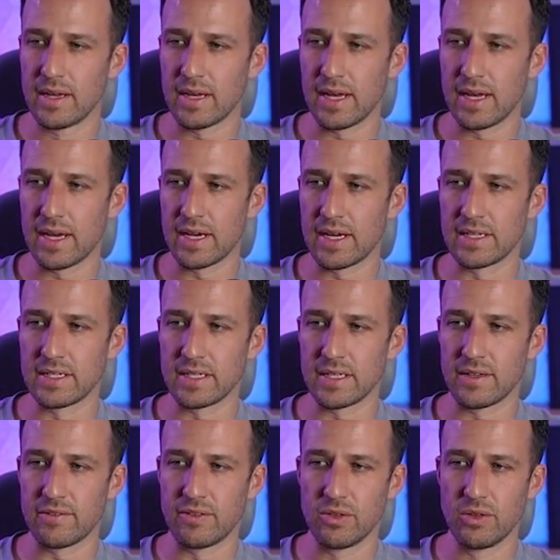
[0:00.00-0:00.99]
And
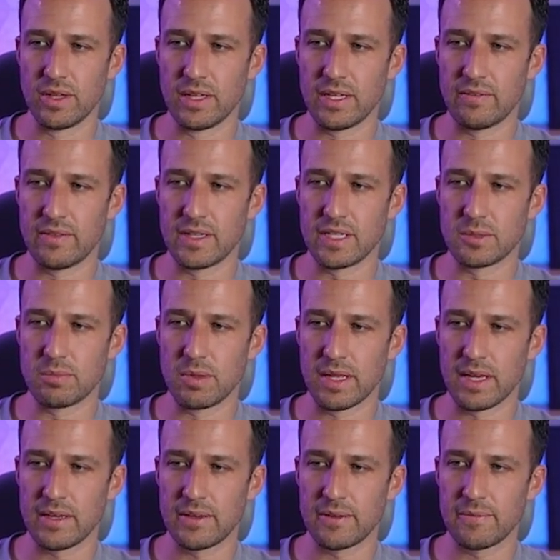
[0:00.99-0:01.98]
if you leave these
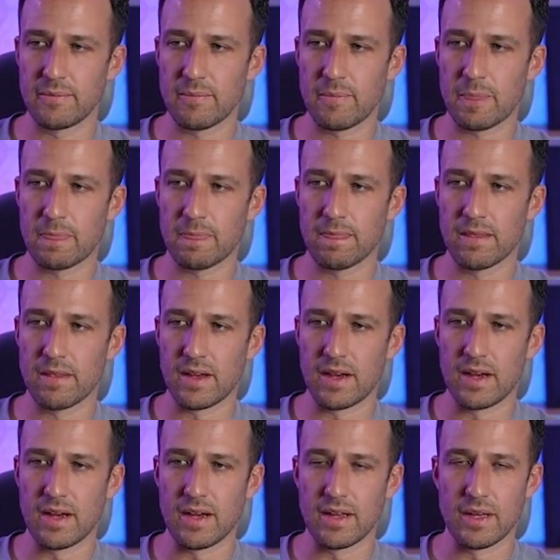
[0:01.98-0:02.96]
blank,
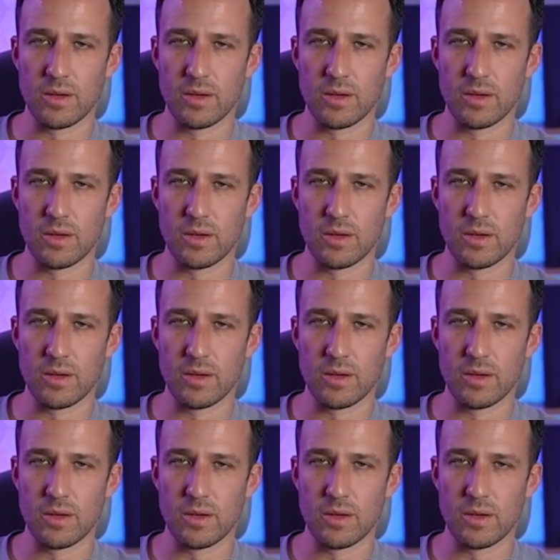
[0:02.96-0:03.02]
it